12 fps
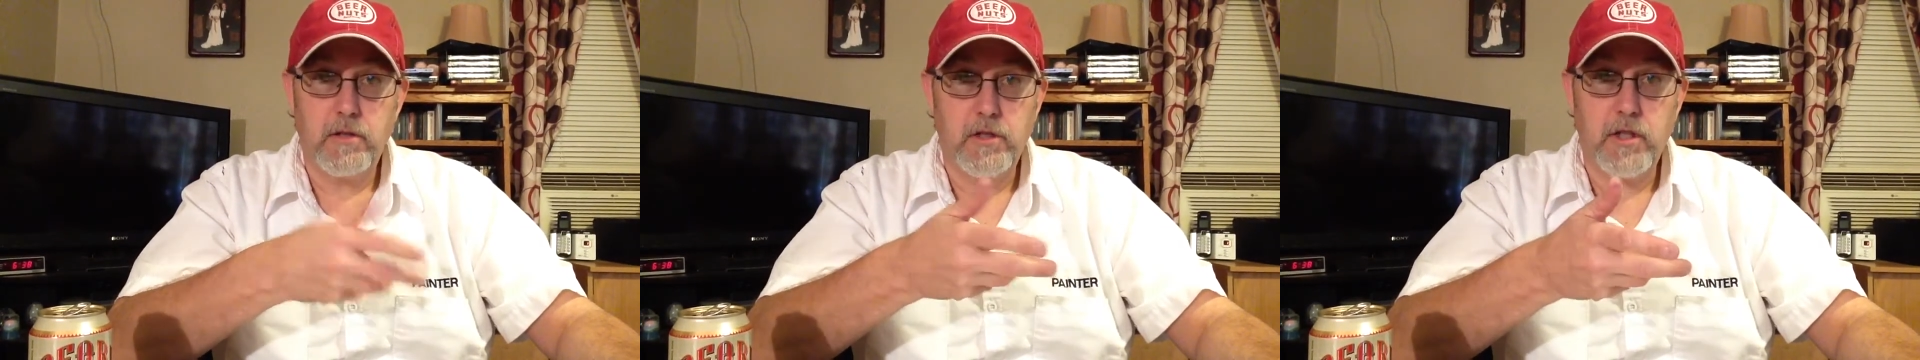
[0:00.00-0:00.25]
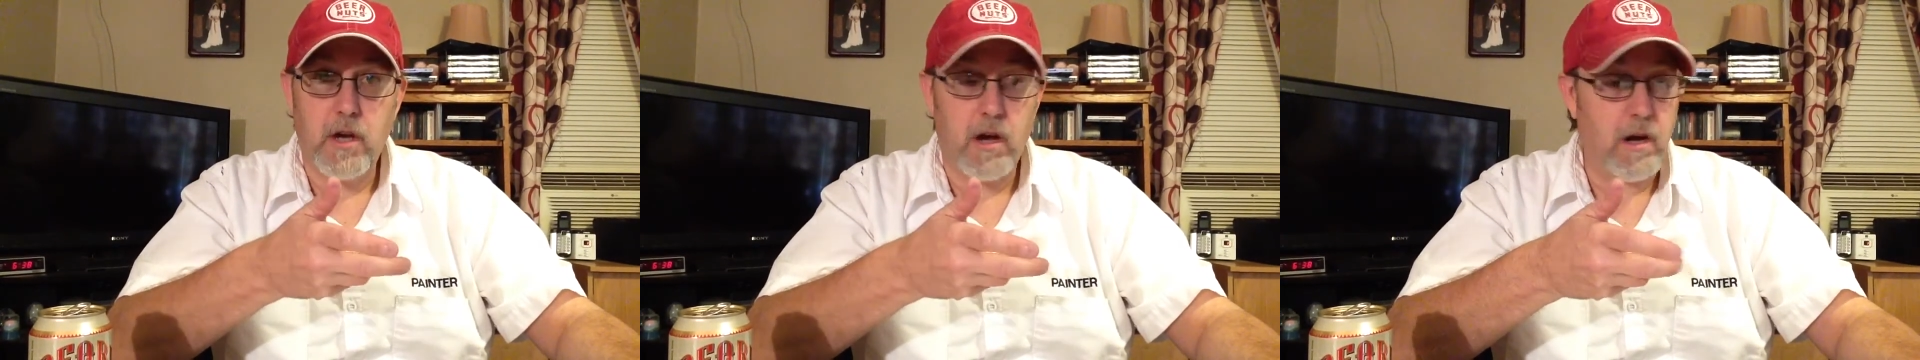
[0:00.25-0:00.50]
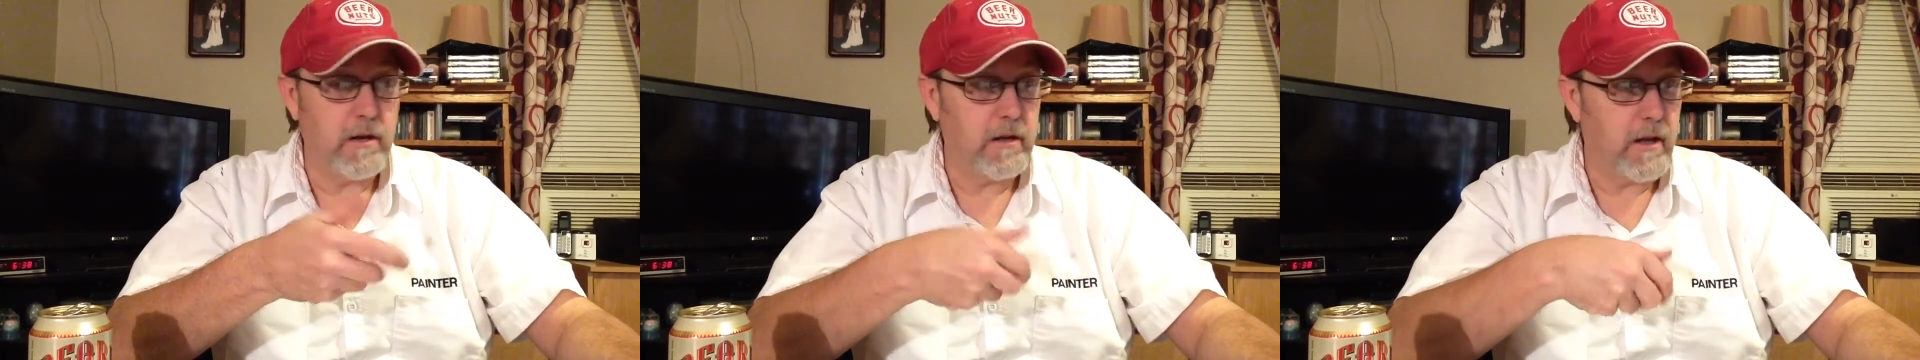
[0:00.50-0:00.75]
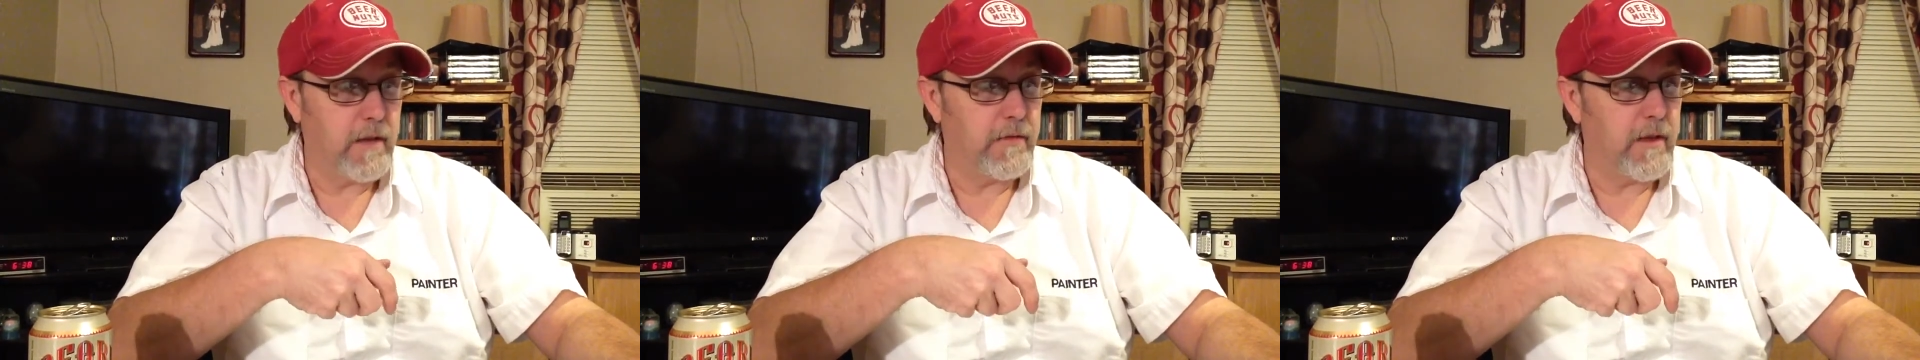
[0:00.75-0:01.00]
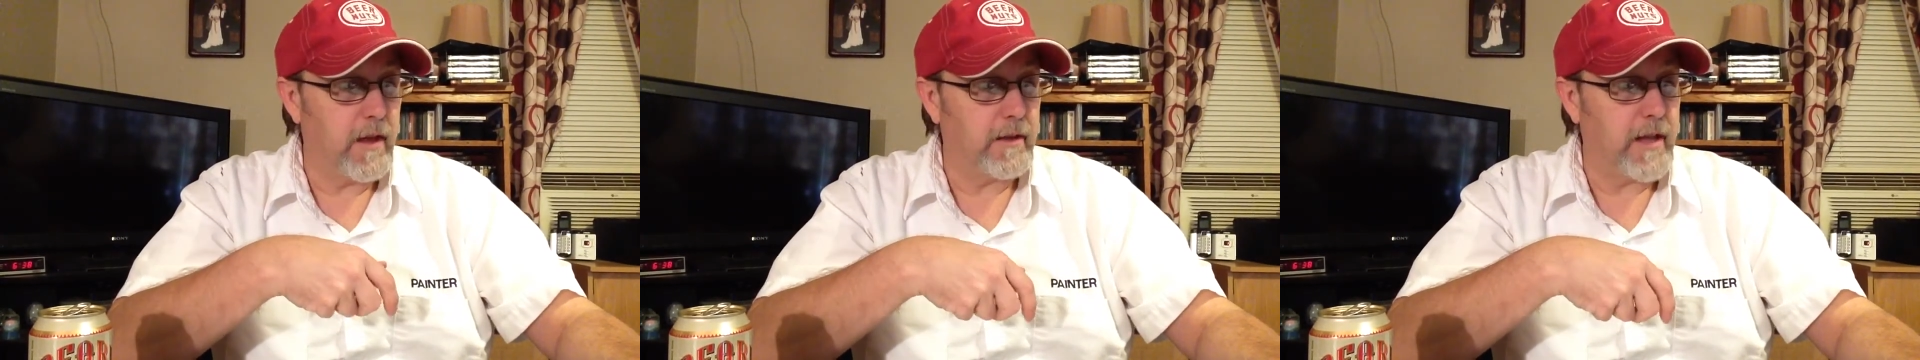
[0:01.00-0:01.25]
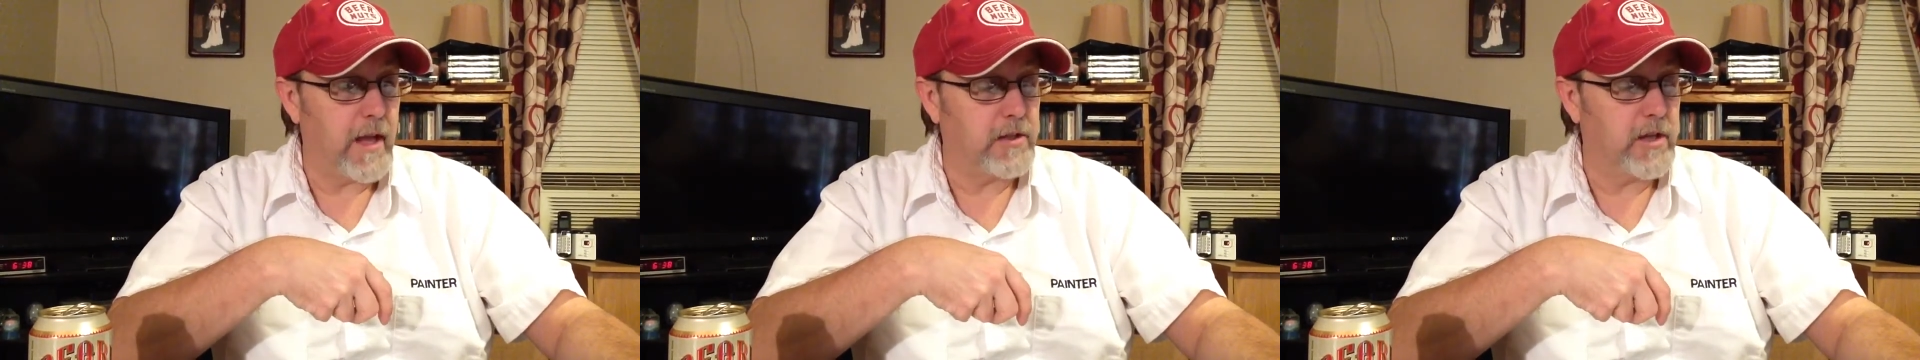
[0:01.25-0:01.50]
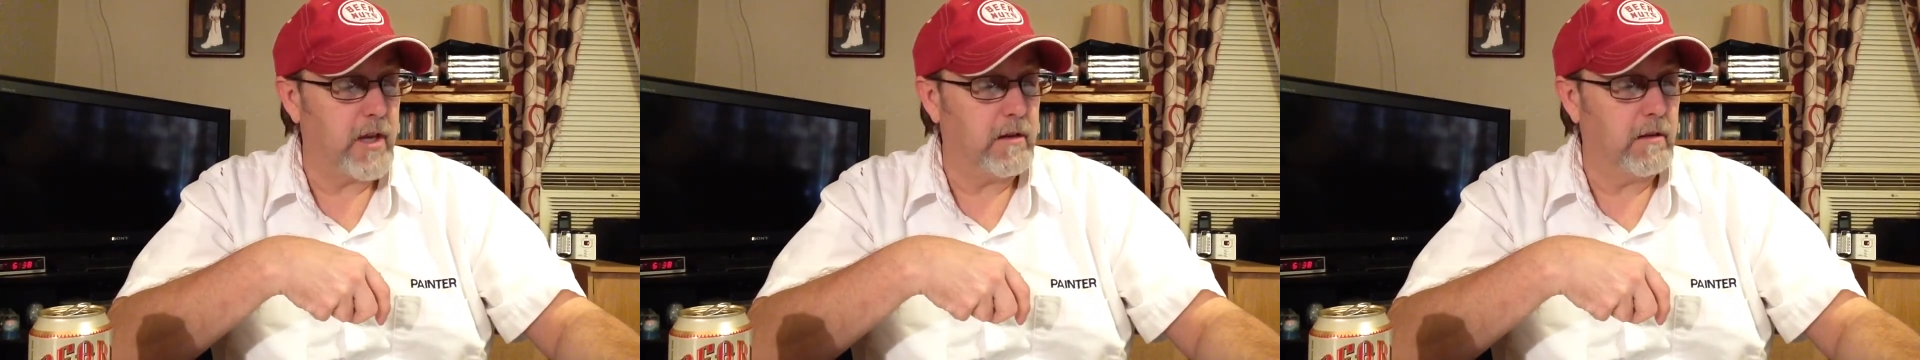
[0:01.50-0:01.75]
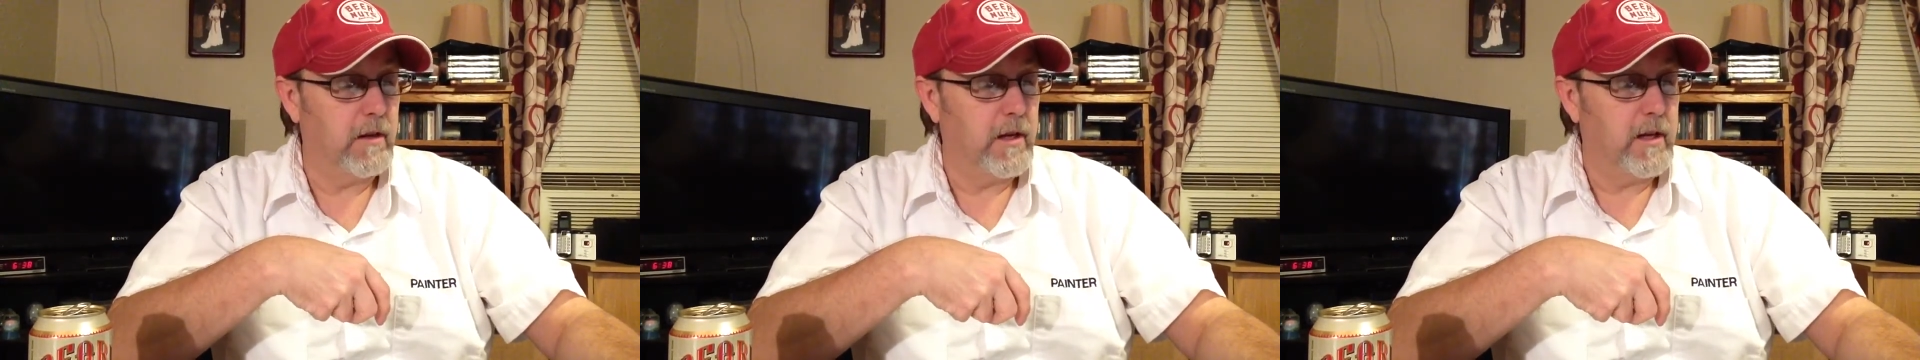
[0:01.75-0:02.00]
John at, at that
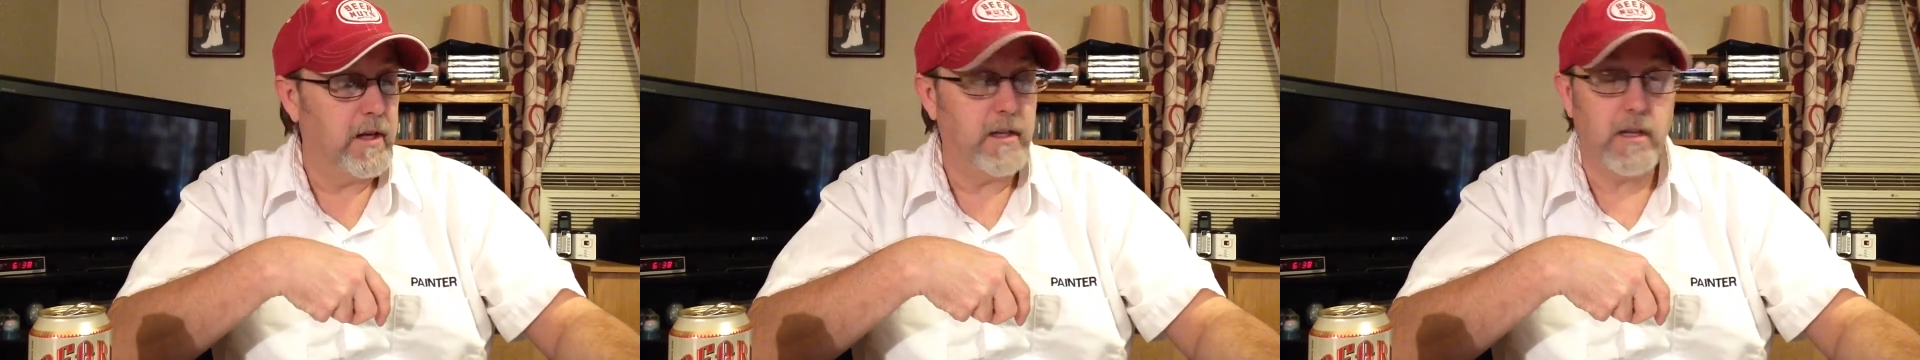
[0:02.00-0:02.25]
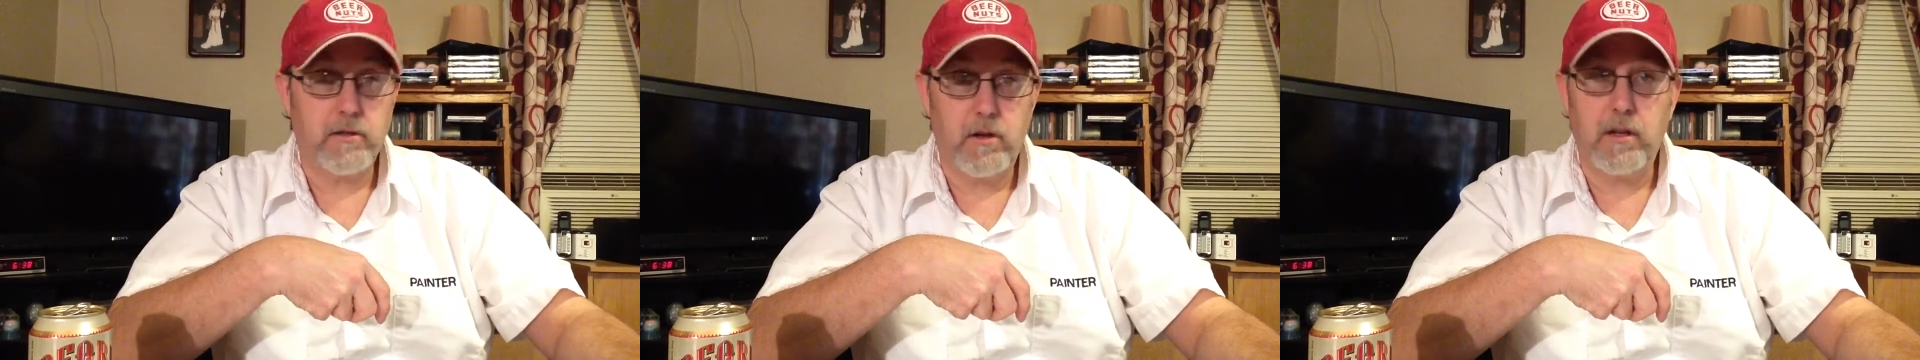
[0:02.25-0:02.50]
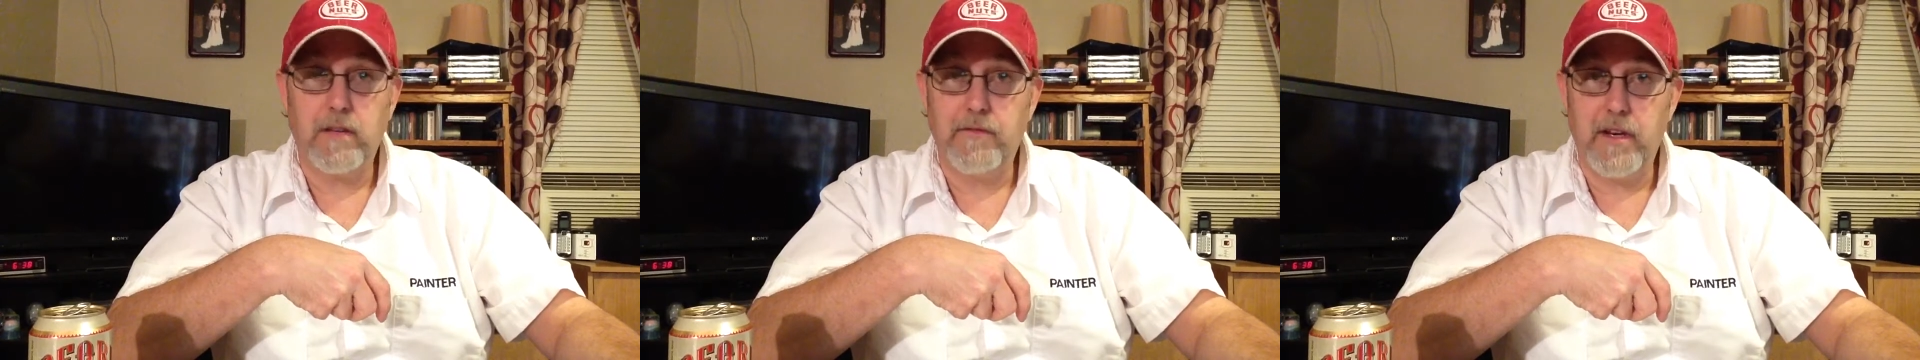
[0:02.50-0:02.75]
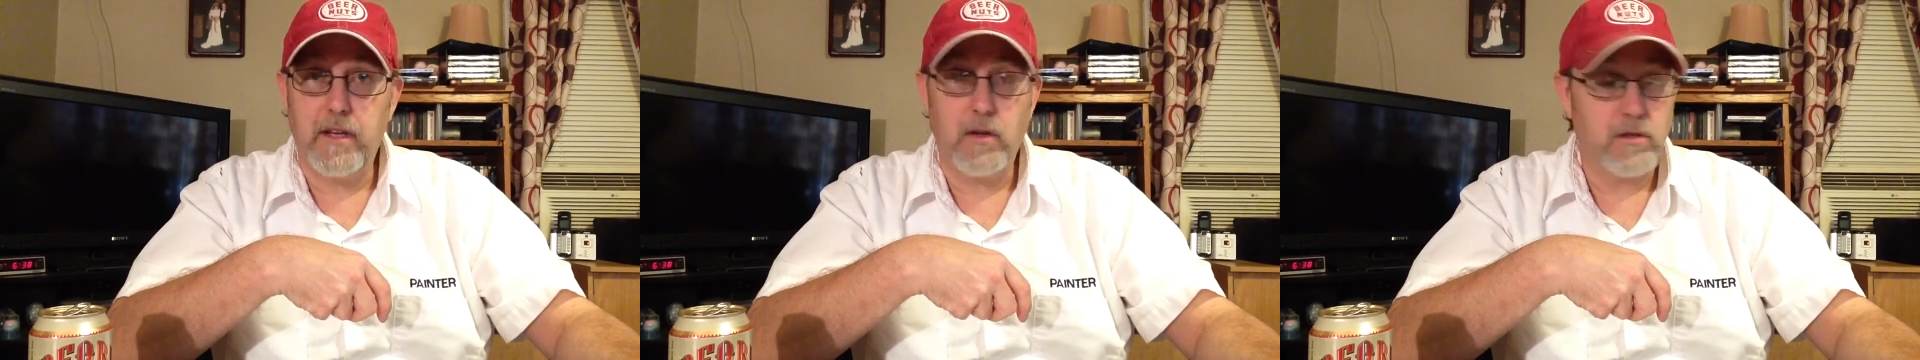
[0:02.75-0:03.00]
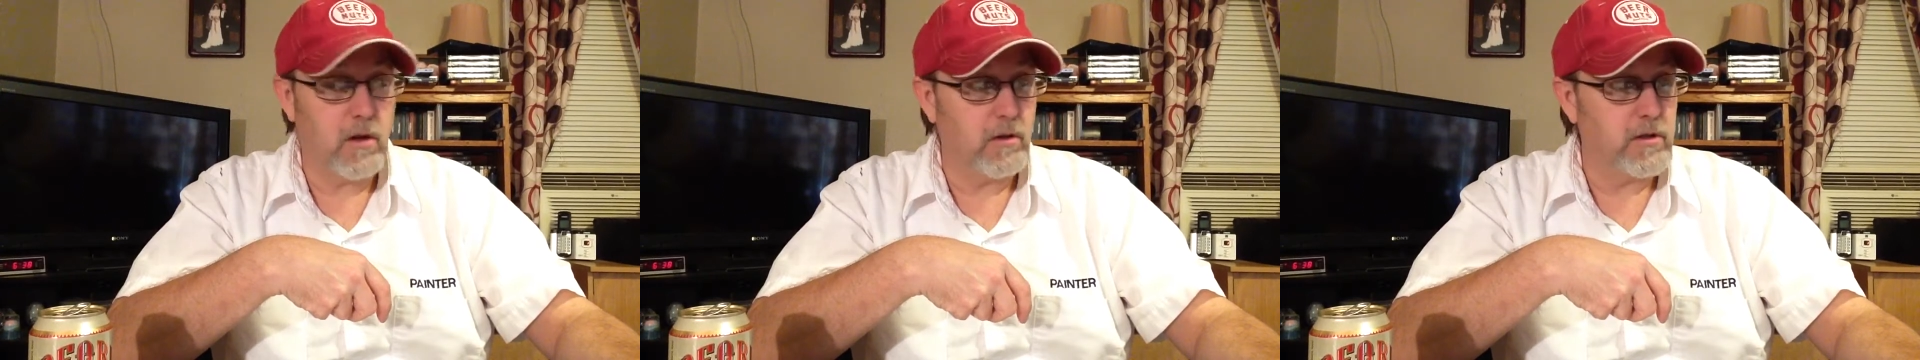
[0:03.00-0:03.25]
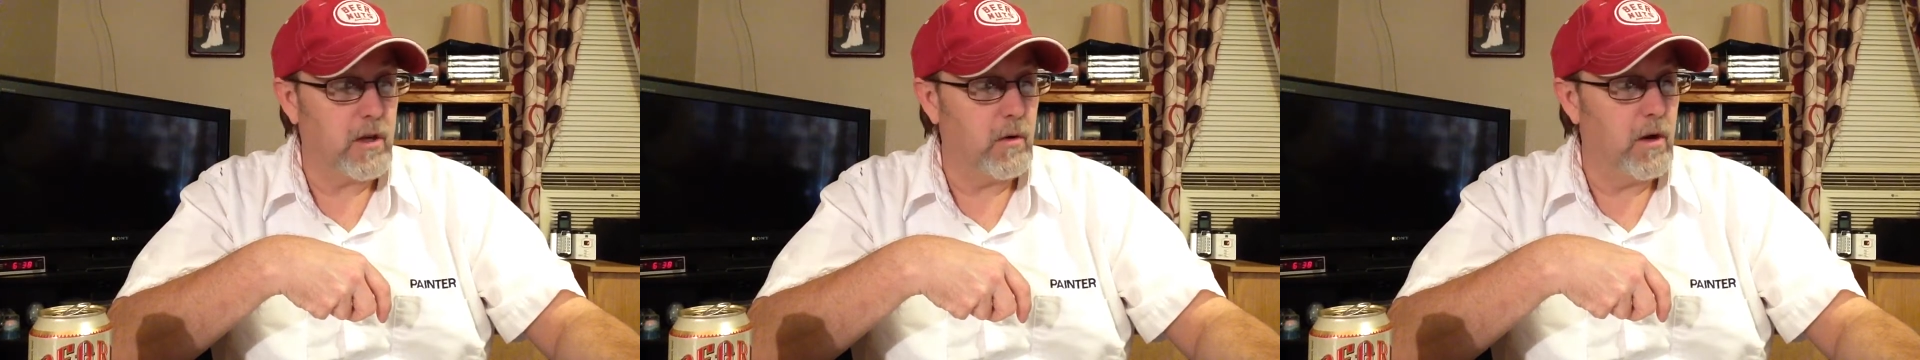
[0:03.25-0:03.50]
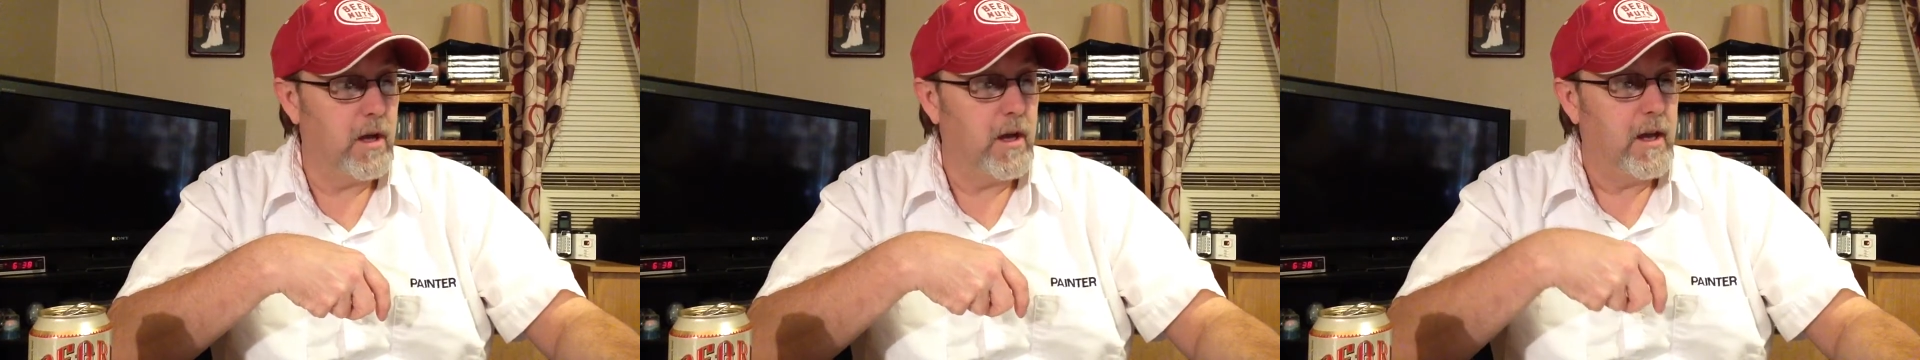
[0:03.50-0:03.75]
channel. He does cooking videos also.